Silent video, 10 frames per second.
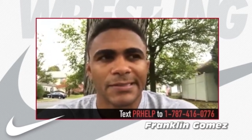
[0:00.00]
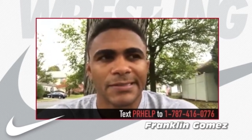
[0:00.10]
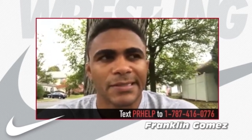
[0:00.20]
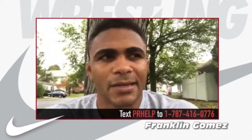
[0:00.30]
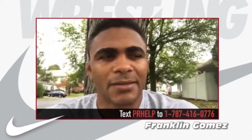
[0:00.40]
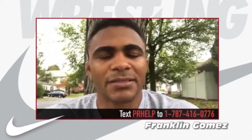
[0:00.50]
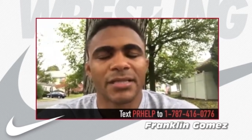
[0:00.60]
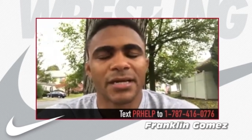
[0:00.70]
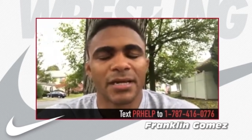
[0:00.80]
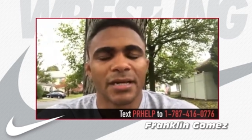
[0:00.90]
I just
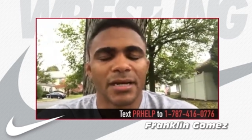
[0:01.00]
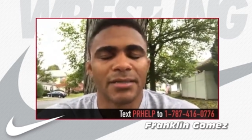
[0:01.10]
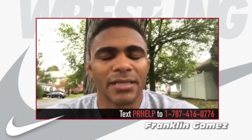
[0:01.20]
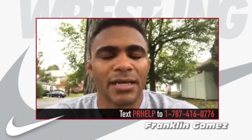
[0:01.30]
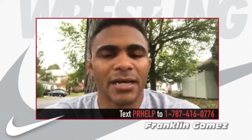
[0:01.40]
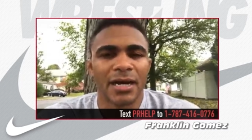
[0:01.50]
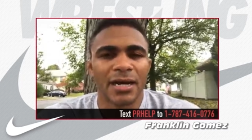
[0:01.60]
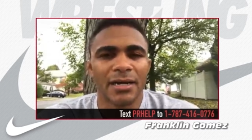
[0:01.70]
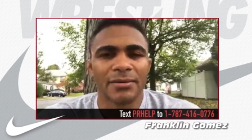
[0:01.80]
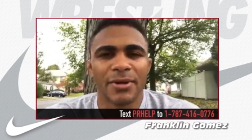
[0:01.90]
thank, I thank
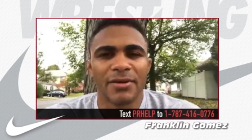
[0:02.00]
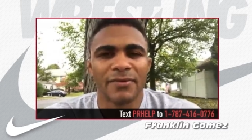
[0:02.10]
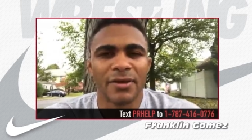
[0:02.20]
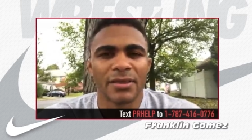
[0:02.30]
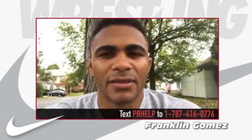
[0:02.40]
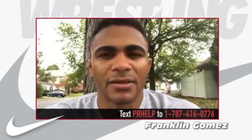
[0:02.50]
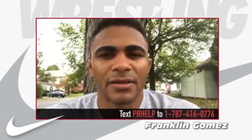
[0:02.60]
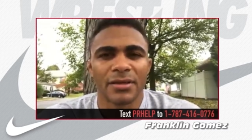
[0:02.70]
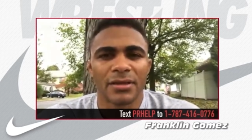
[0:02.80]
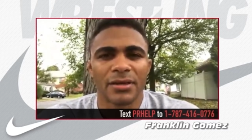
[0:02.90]
God in my faith.
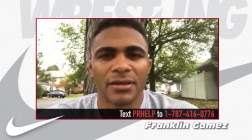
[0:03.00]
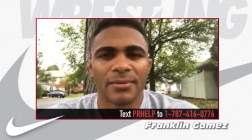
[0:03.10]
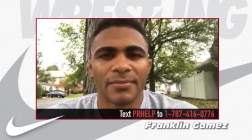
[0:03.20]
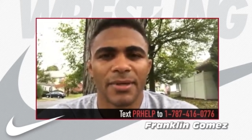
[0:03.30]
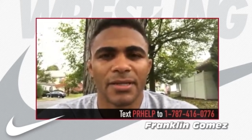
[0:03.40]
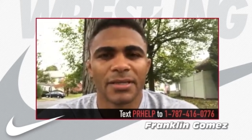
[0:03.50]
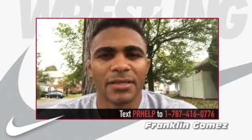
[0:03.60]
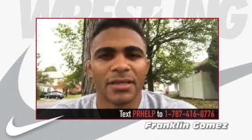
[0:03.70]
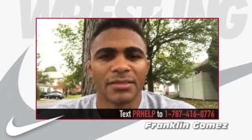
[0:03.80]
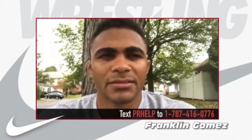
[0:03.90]
Um, I think
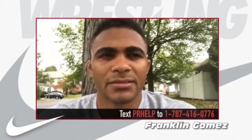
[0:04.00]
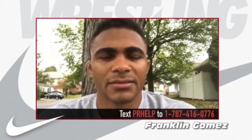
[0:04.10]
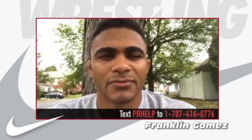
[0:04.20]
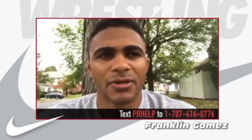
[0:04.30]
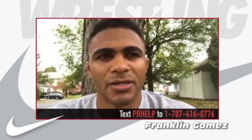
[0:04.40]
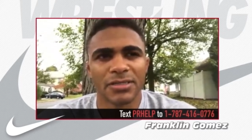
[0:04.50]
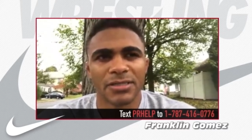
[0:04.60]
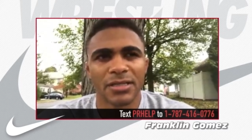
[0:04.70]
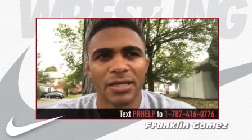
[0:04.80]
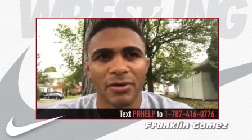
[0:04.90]
that's one of the
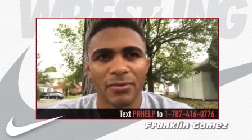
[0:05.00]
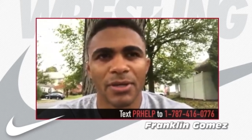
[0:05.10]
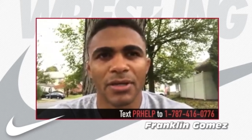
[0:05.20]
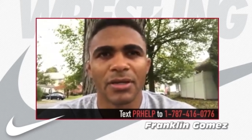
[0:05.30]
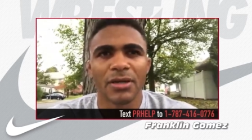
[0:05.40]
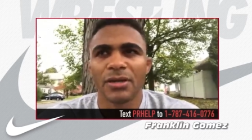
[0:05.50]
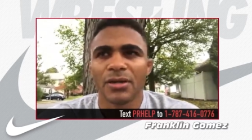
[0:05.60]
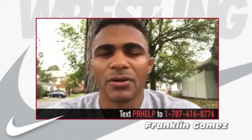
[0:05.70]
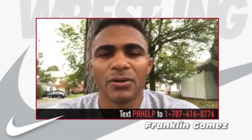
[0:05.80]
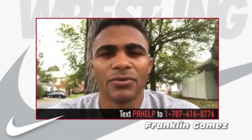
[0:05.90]
things that helped me
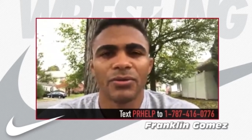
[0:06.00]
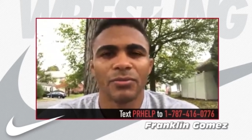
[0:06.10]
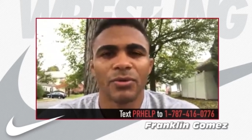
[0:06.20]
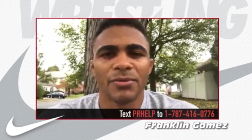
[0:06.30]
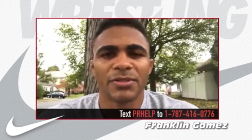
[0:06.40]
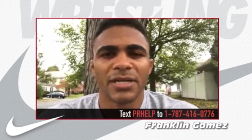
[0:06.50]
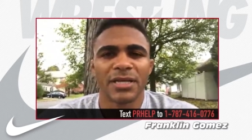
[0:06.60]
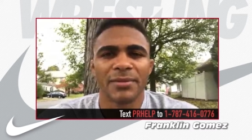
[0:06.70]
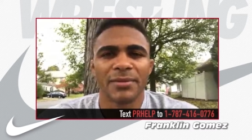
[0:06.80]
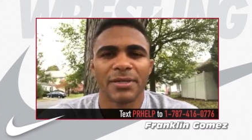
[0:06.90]
go through the moments like
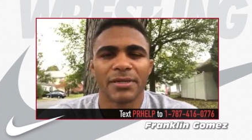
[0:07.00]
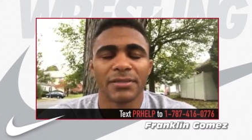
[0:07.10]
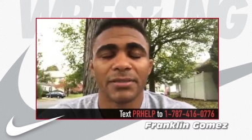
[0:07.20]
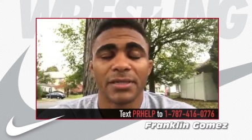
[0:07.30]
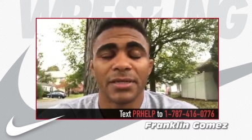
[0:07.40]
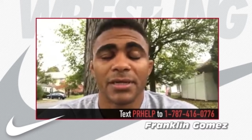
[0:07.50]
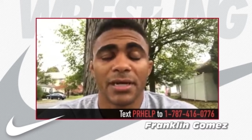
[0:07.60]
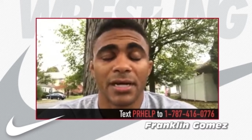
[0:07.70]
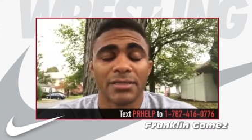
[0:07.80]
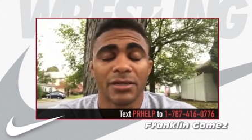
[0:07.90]
that because
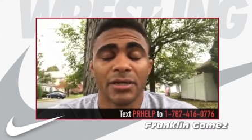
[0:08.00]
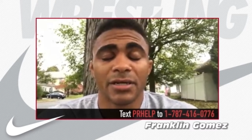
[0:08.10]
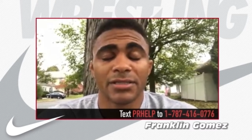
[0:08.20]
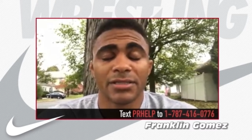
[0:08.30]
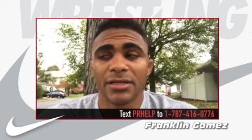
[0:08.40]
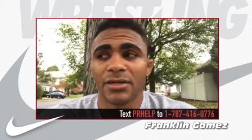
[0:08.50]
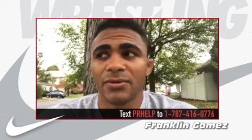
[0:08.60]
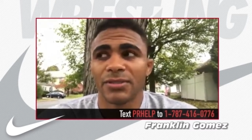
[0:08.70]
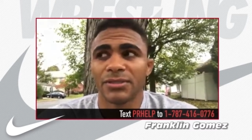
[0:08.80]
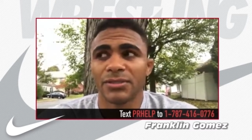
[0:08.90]
I honestly didn't know
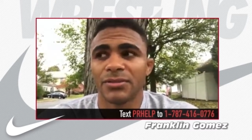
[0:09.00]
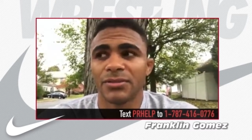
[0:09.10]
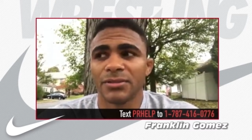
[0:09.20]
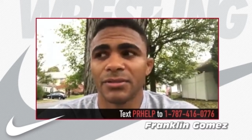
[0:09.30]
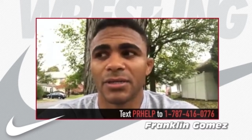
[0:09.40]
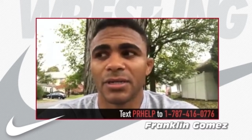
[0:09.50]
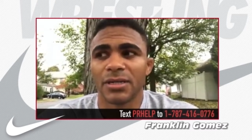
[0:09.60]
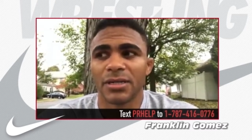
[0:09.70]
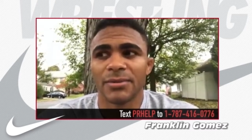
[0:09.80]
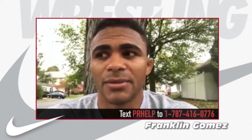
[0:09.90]
what to do. I,
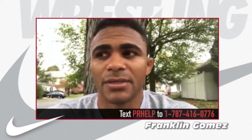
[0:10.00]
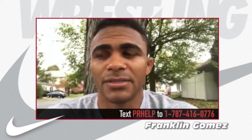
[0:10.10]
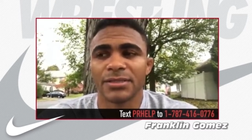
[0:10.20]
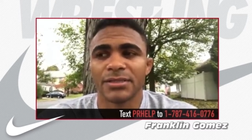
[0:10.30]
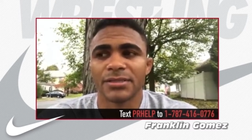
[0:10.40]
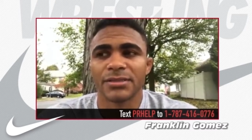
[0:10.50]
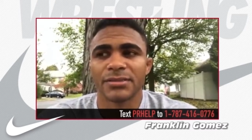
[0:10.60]
I mean, I just,